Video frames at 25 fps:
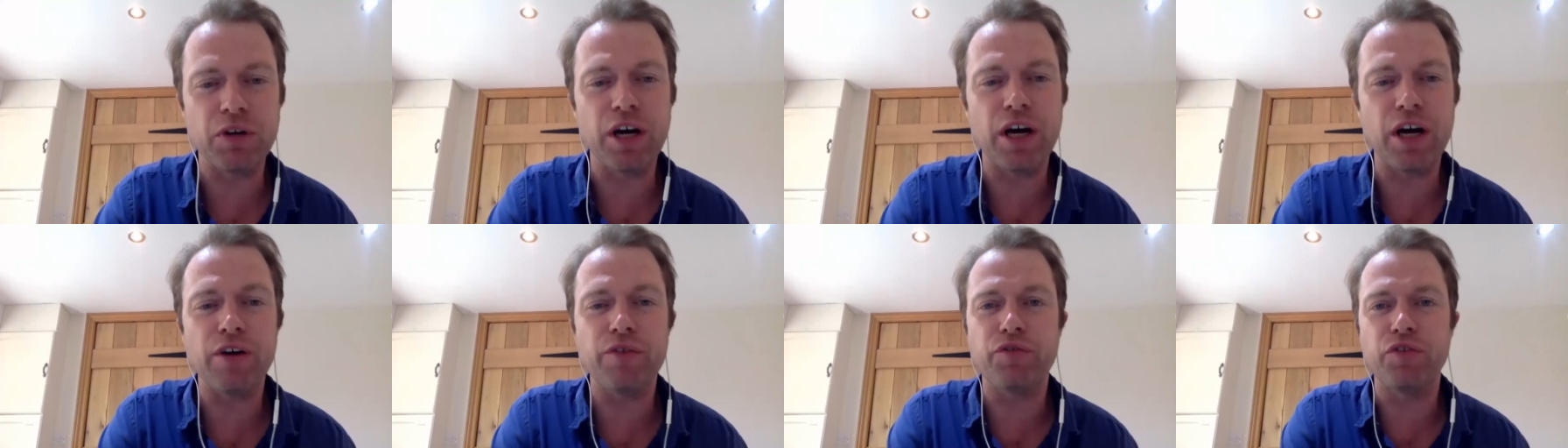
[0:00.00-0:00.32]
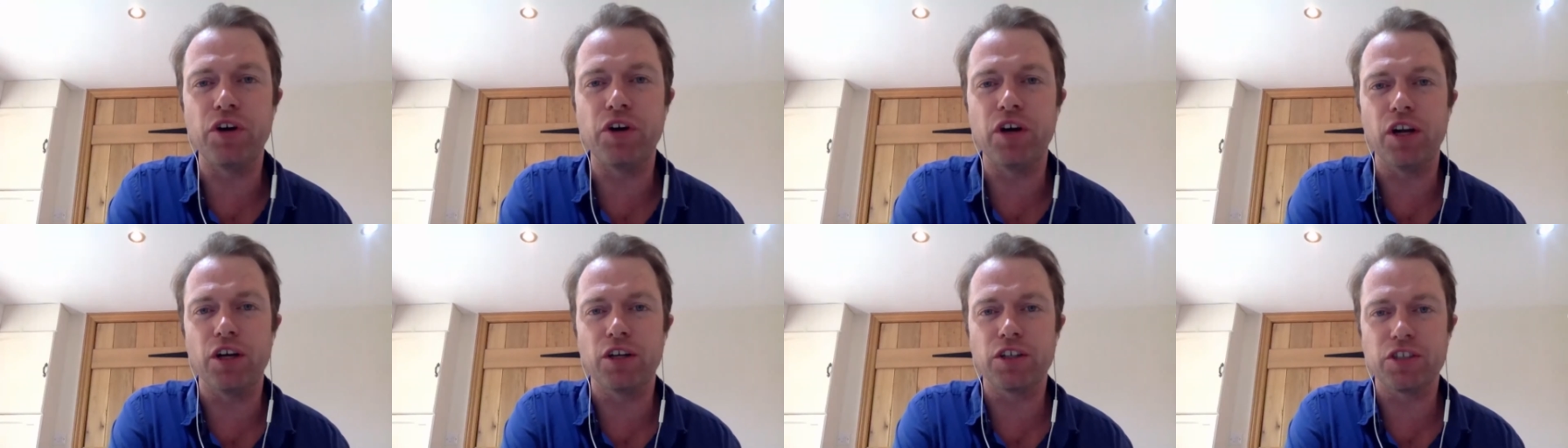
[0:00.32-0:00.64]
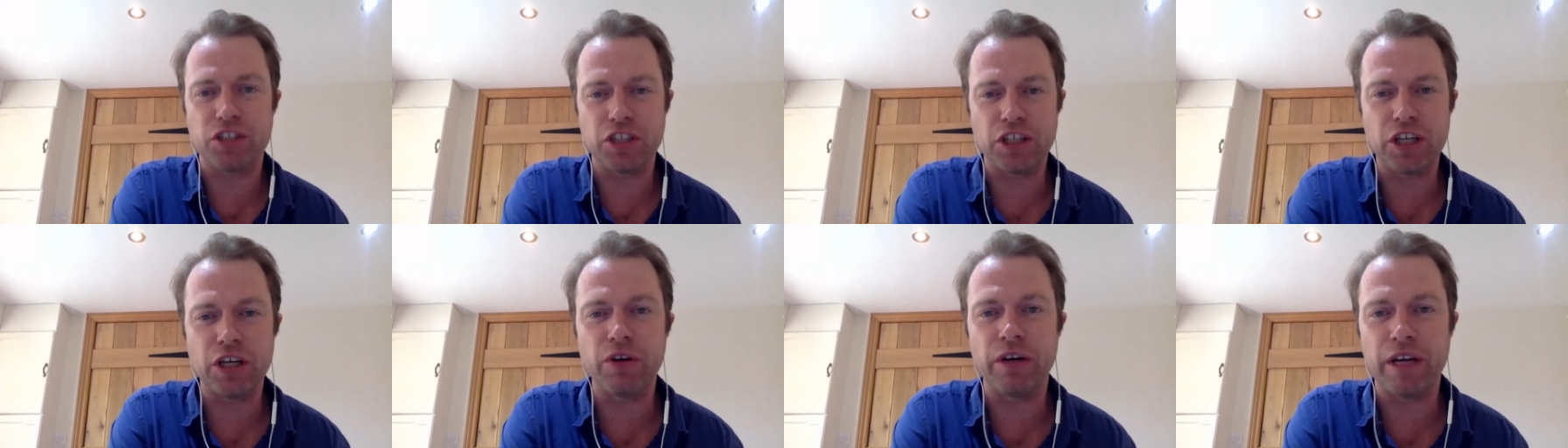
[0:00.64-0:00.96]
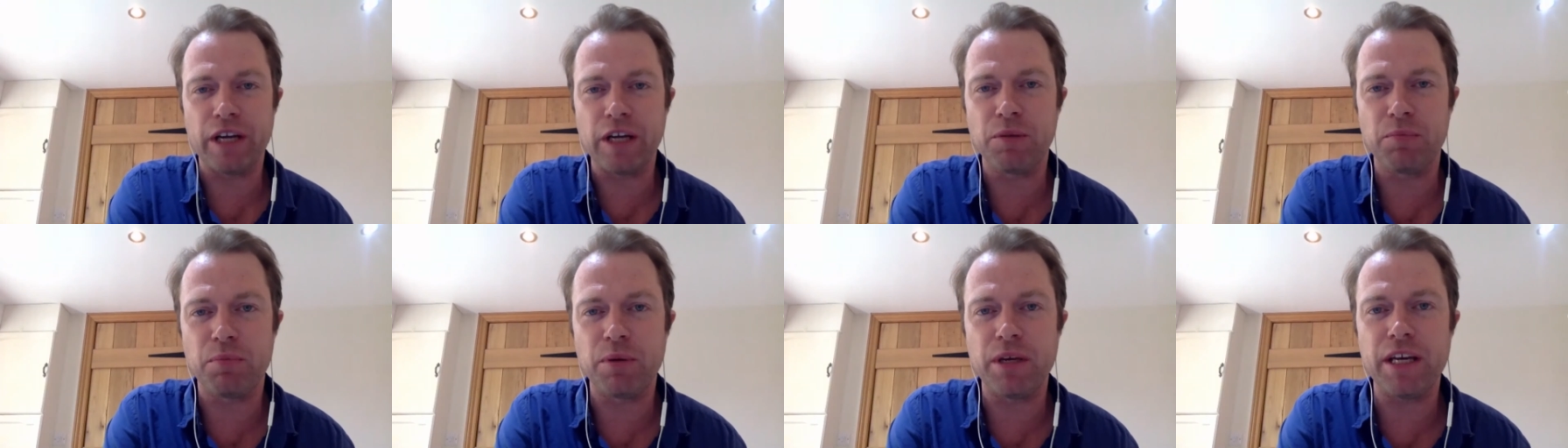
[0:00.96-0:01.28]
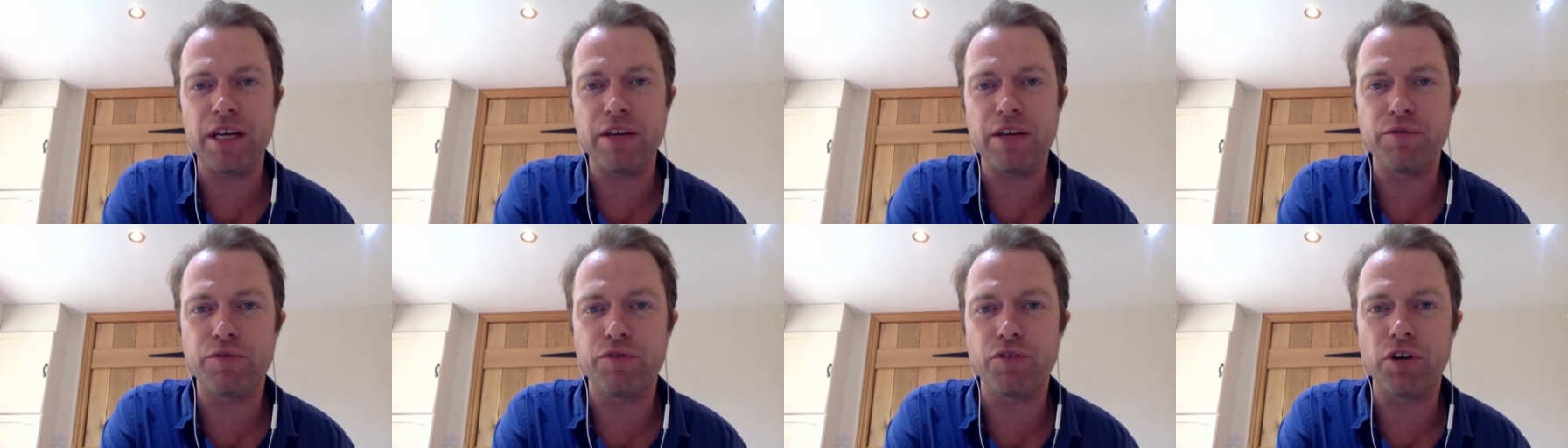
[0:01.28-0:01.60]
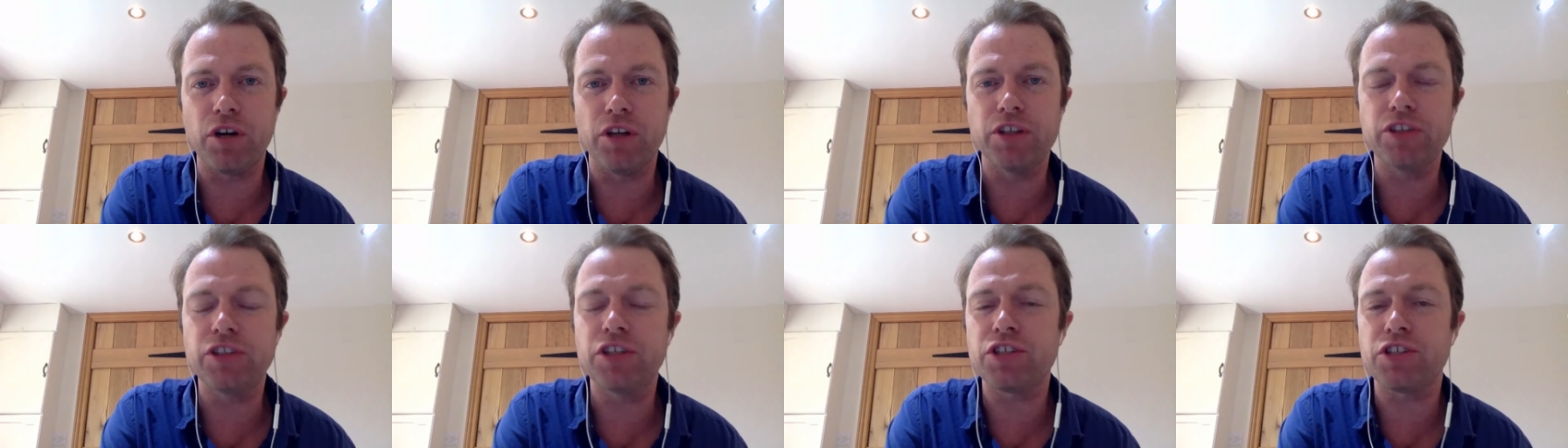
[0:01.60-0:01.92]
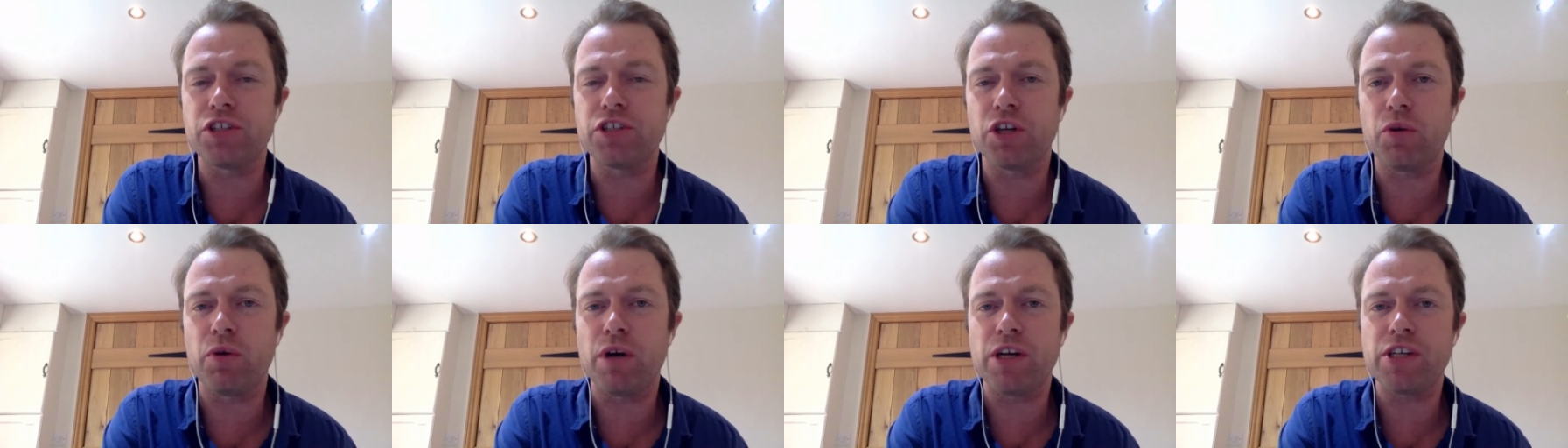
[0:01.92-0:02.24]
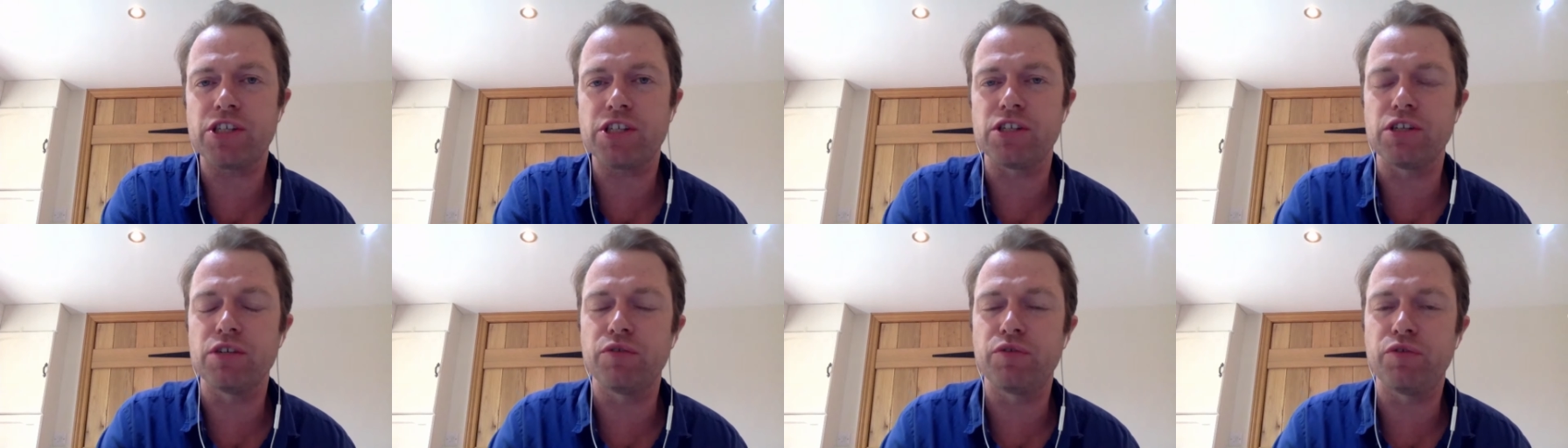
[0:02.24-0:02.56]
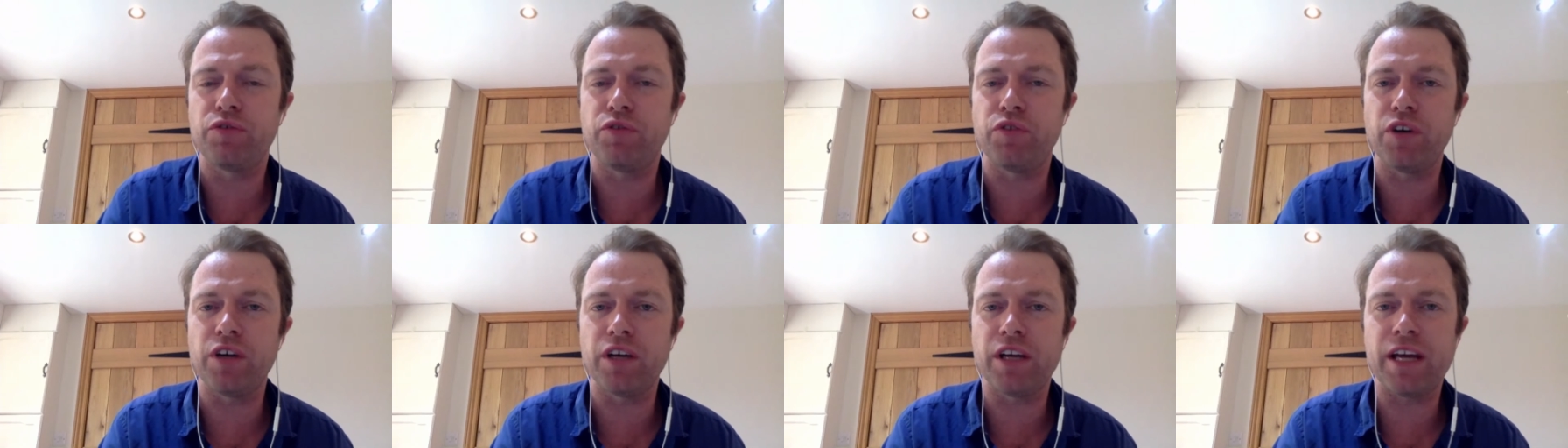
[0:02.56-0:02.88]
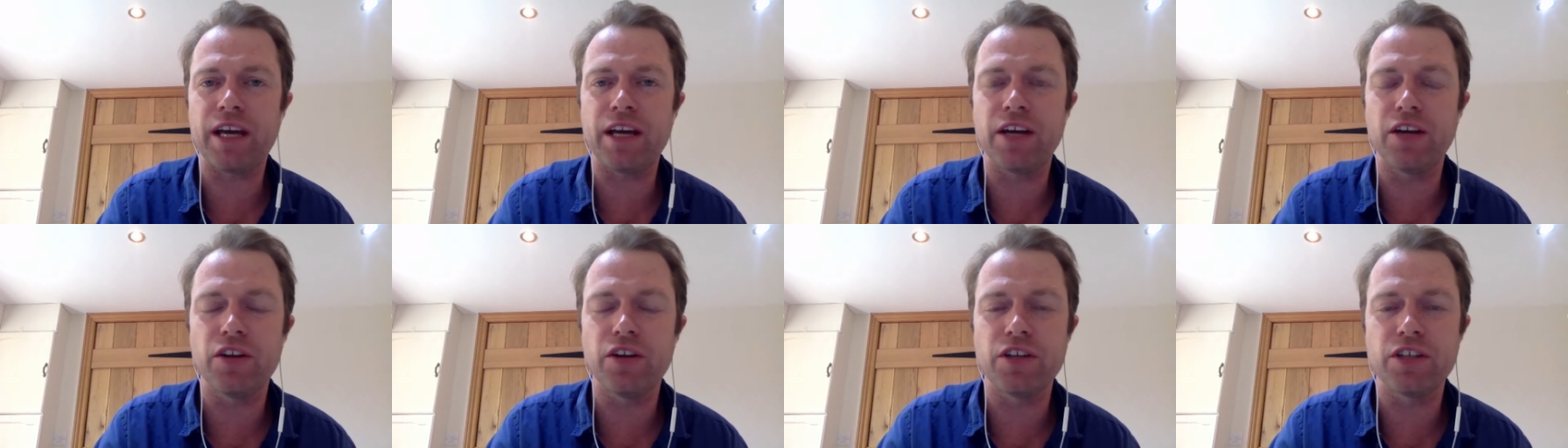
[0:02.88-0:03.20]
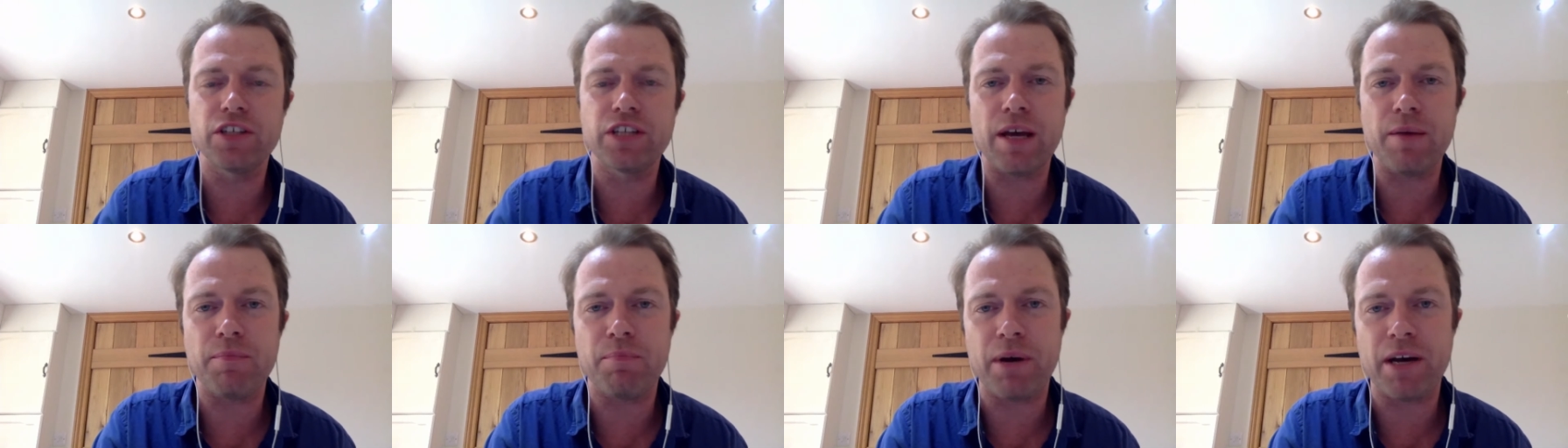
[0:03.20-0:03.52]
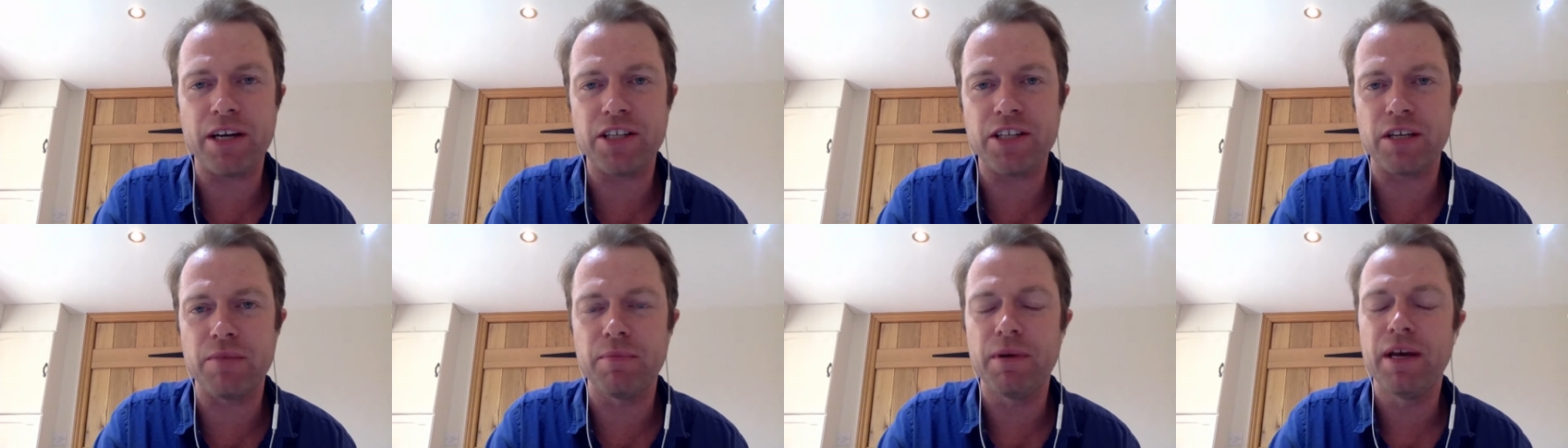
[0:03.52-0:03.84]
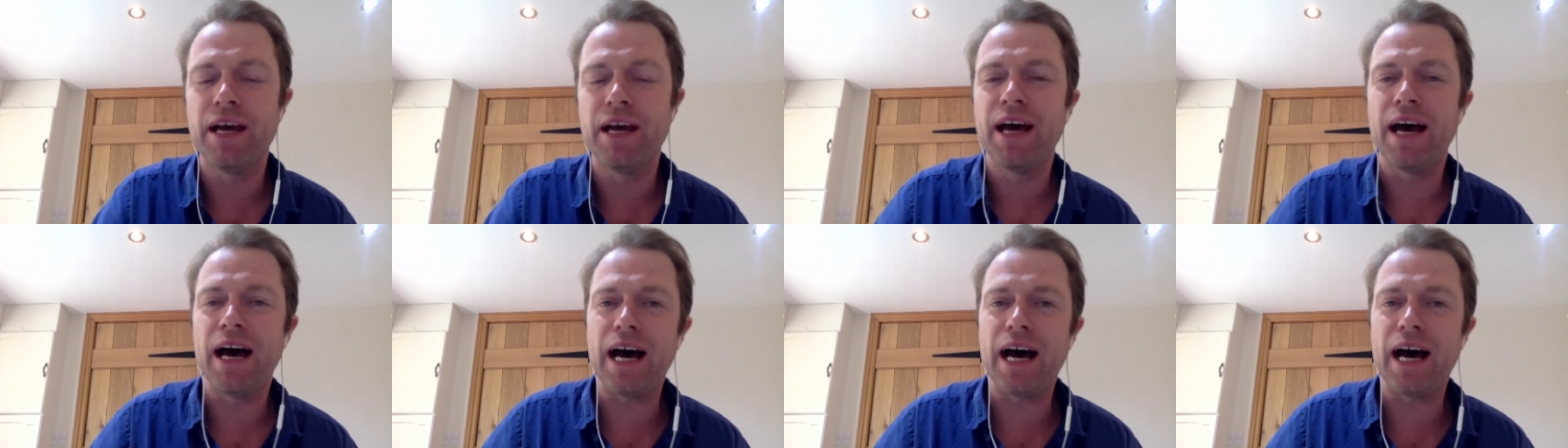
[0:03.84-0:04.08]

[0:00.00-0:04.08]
and a half furlongs to go, he'll be in front. Just a question of uh, can others get past him.